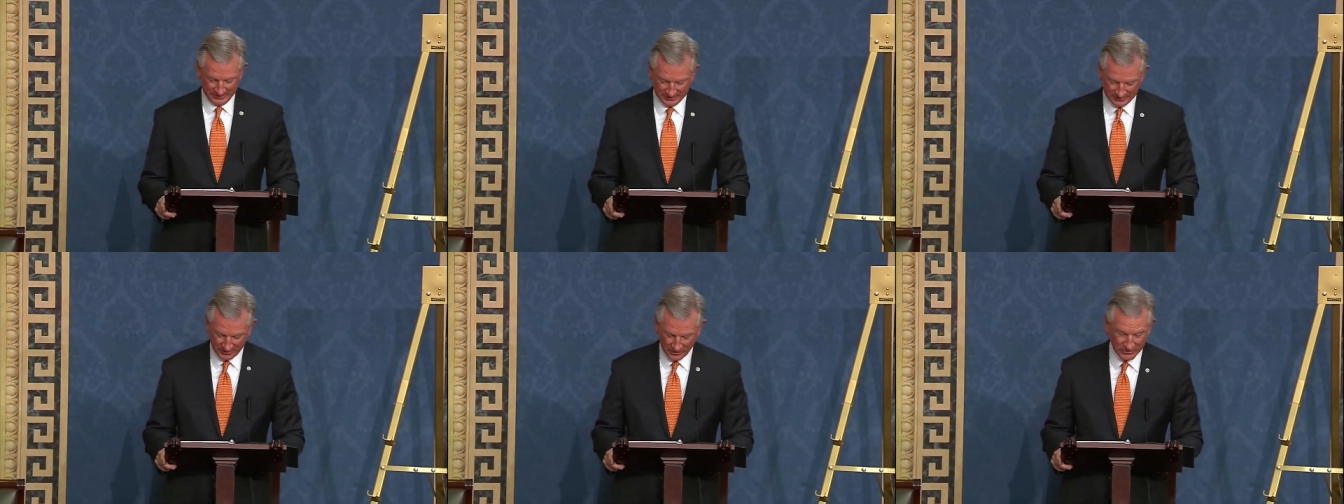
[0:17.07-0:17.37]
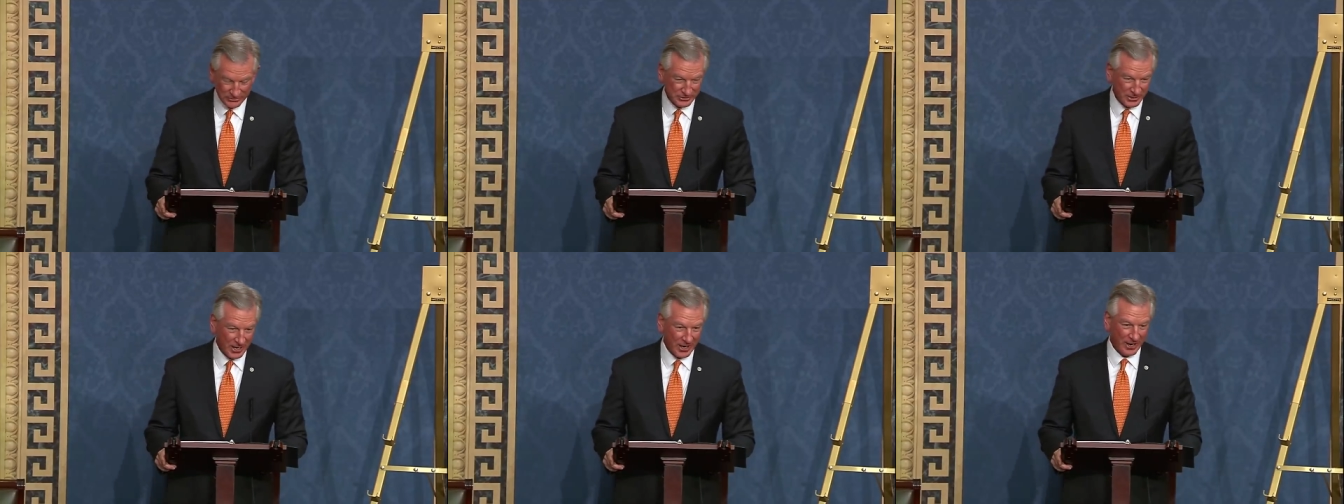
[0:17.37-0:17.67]
Our
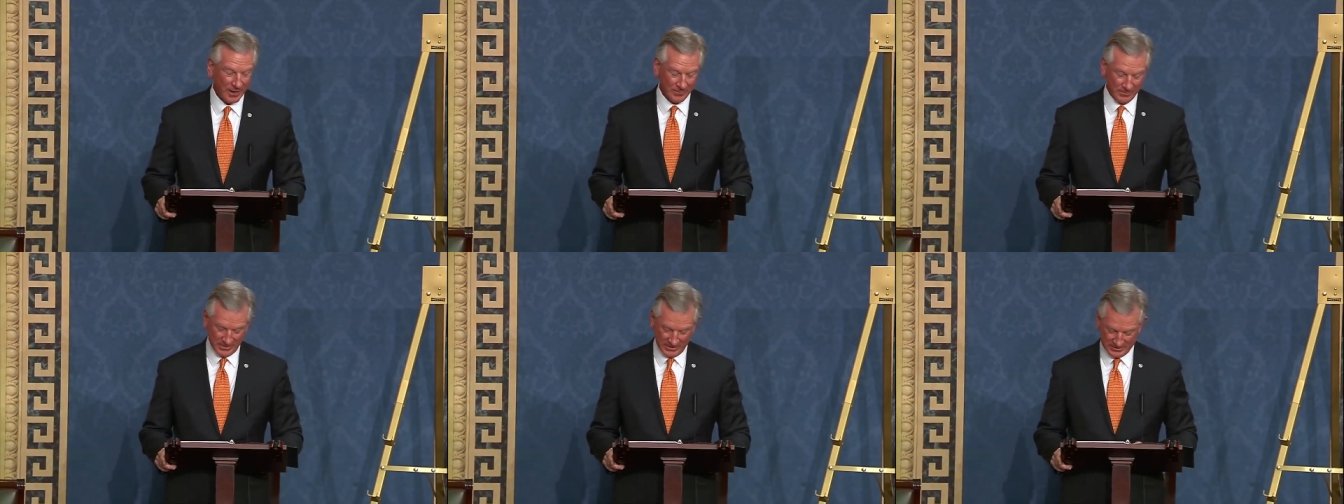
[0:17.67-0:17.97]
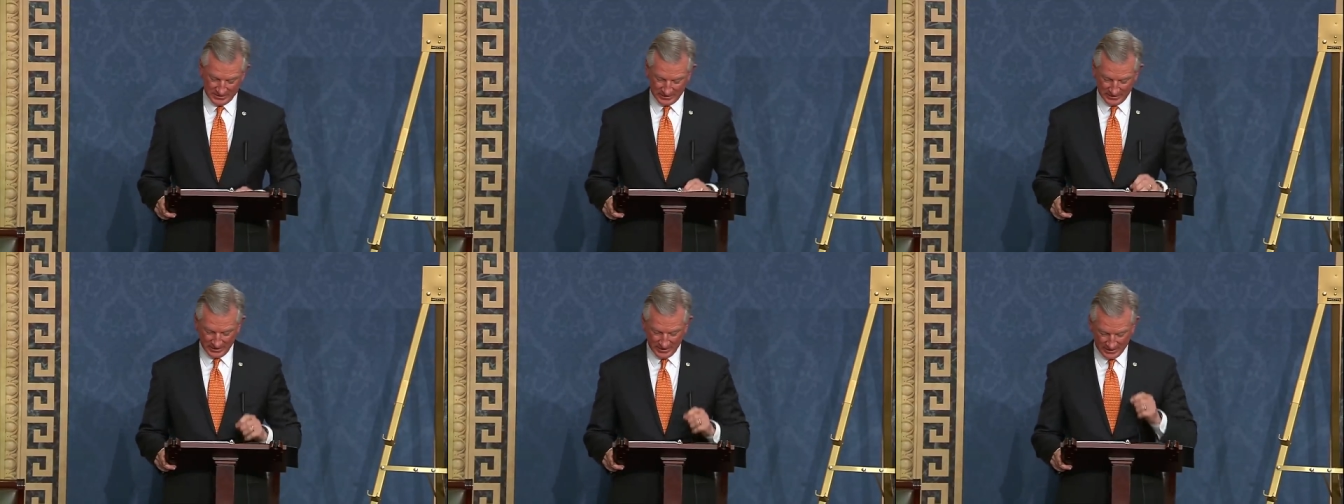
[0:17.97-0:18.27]
job
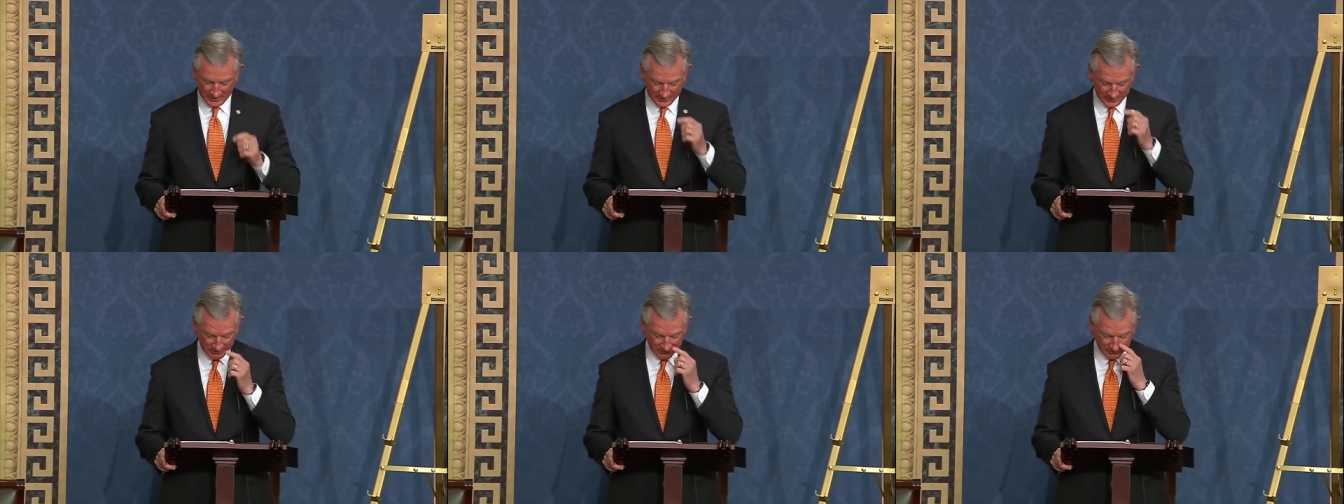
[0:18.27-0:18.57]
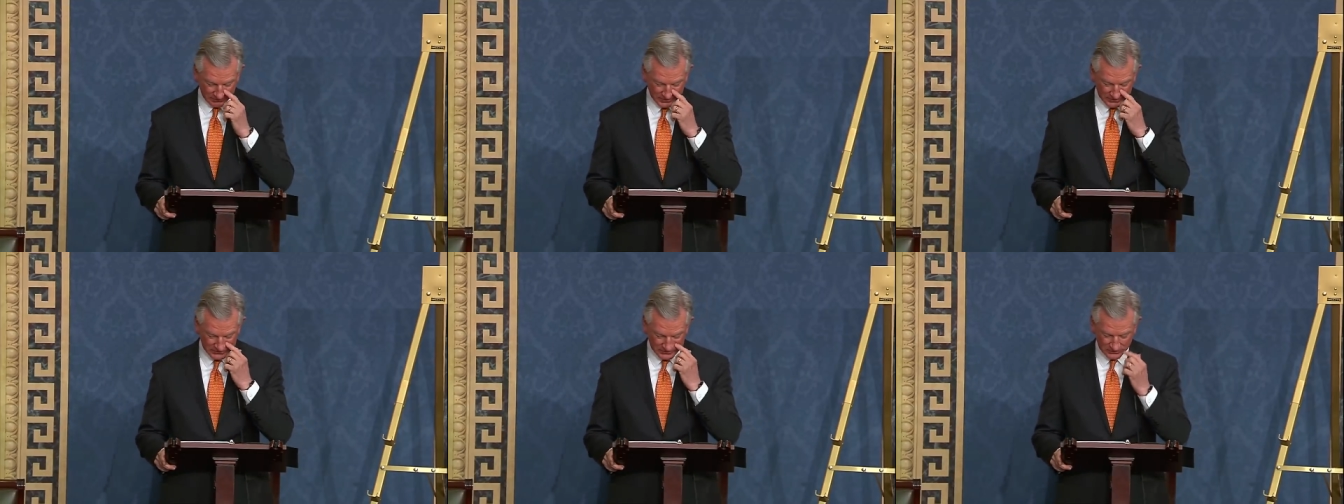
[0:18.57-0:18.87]
as elected
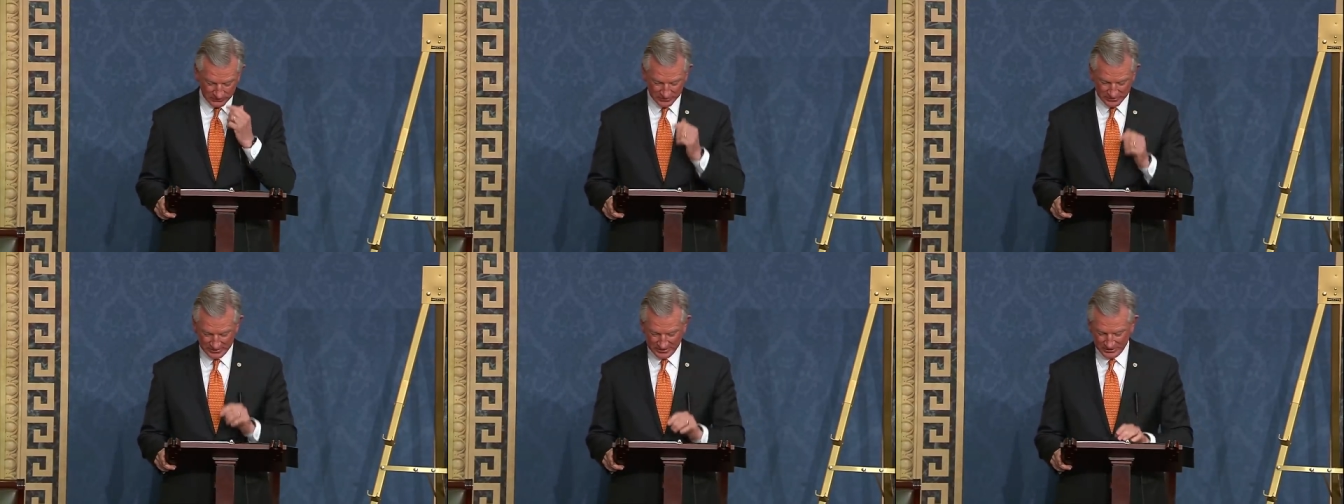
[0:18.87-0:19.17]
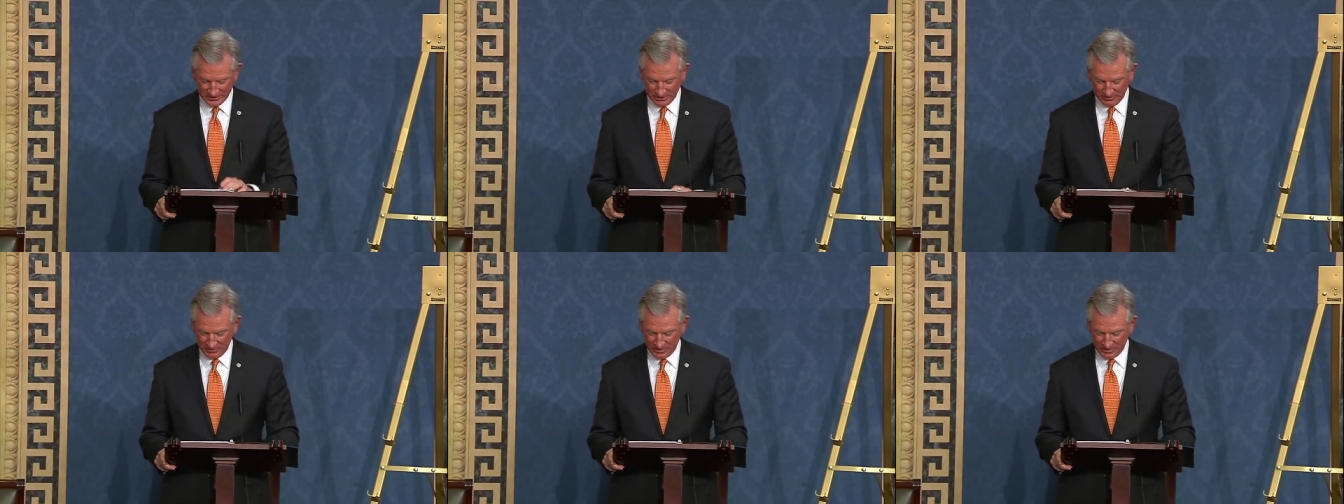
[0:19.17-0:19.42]
officials is to